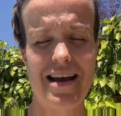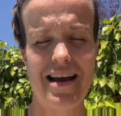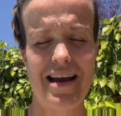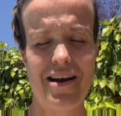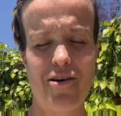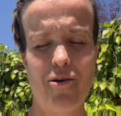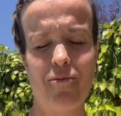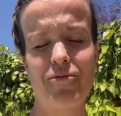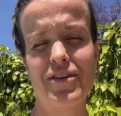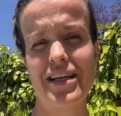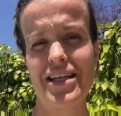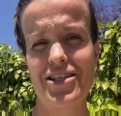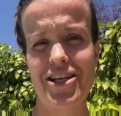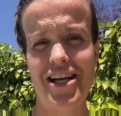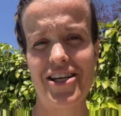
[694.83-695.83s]
hopefully
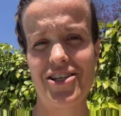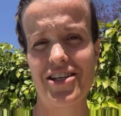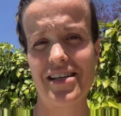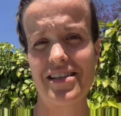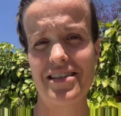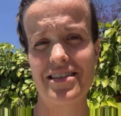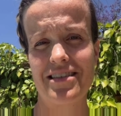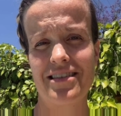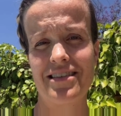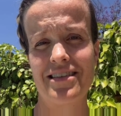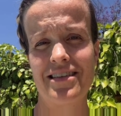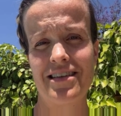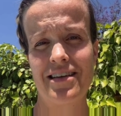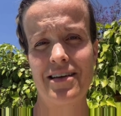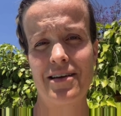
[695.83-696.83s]
it changes.
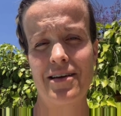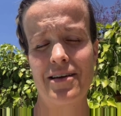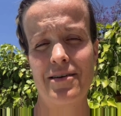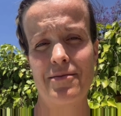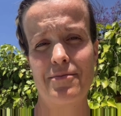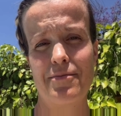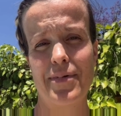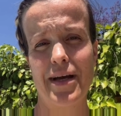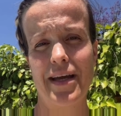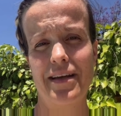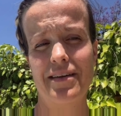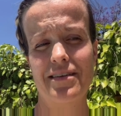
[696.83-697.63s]
But